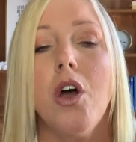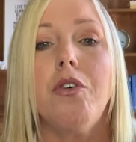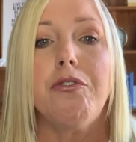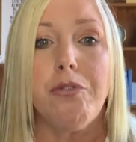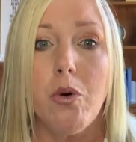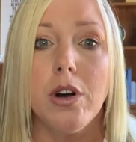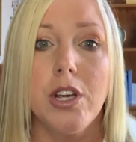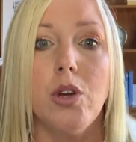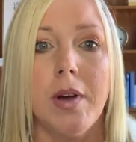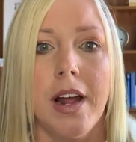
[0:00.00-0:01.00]
for
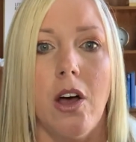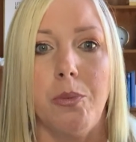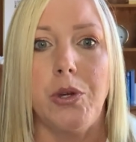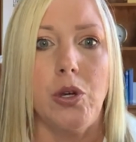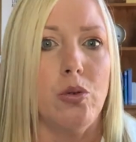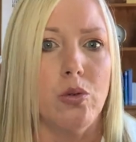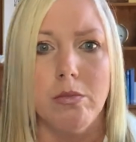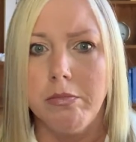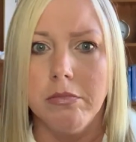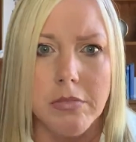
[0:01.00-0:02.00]
you and help
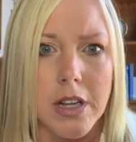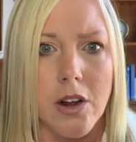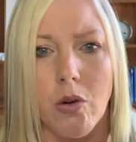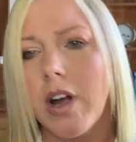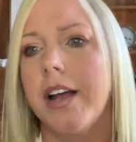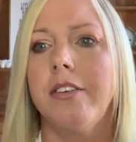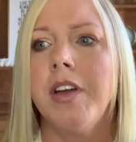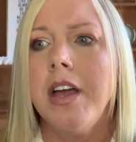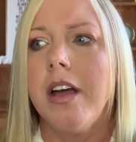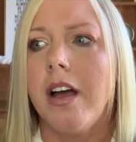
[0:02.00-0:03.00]
you,
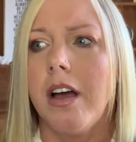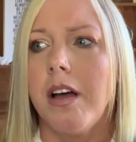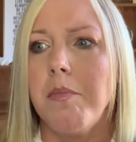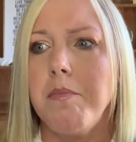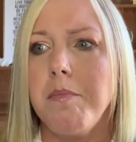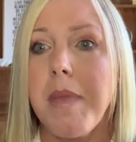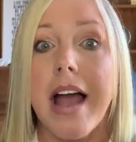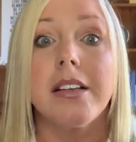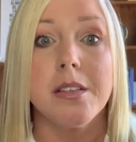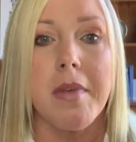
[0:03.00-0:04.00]

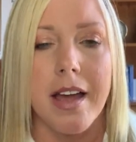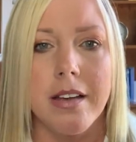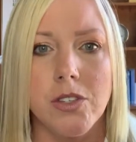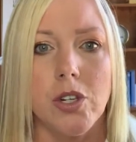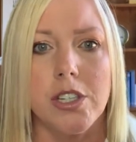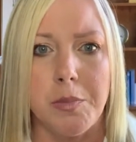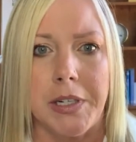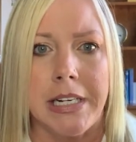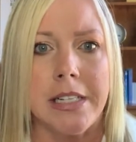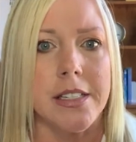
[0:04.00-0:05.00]
maximize your
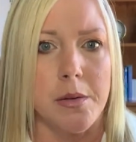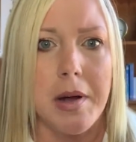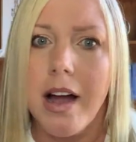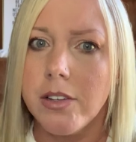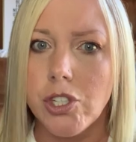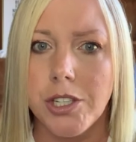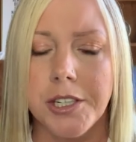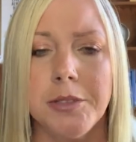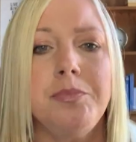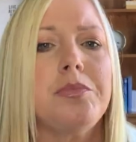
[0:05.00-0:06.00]
experience in a
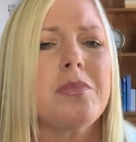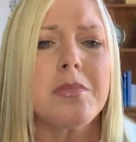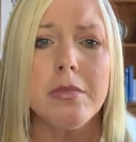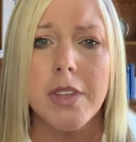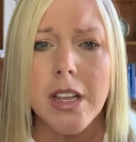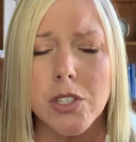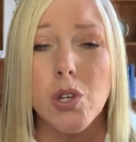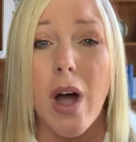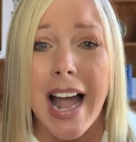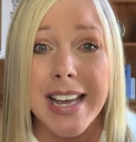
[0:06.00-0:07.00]
posture.
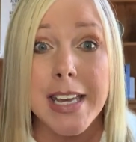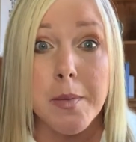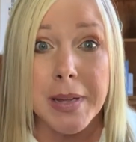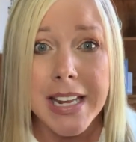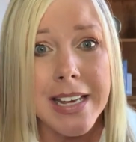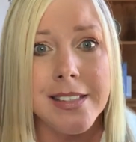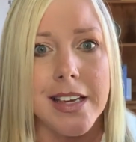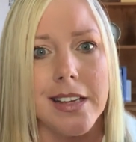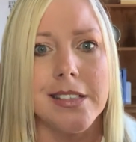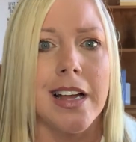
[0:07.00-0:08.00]
So I keep it easy
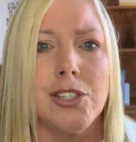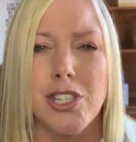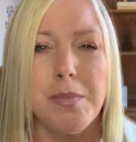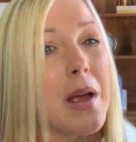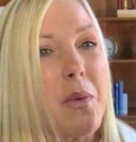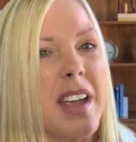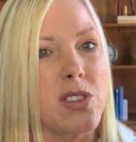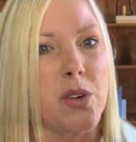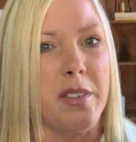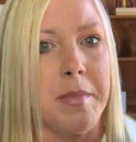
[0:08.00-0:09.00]
because that's just my way of
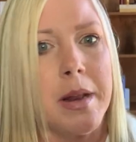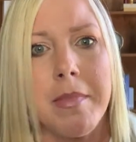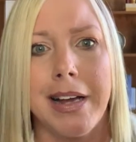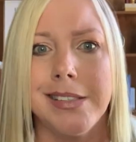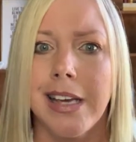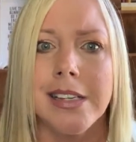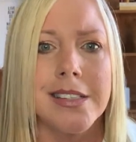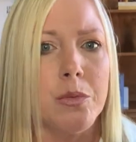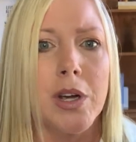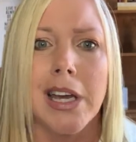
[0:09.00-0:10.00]
sort of minimizing
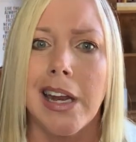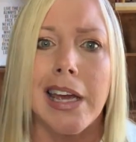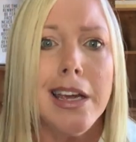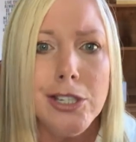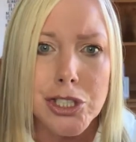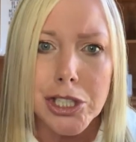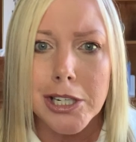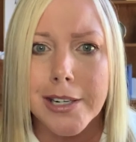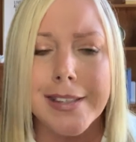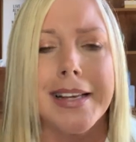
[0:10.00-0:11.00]
someone getting
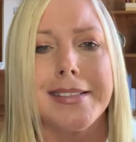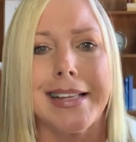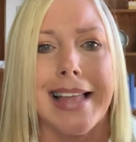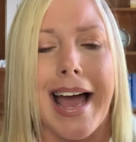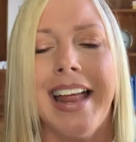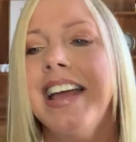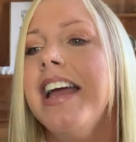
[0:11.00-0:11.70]
injured, things like that.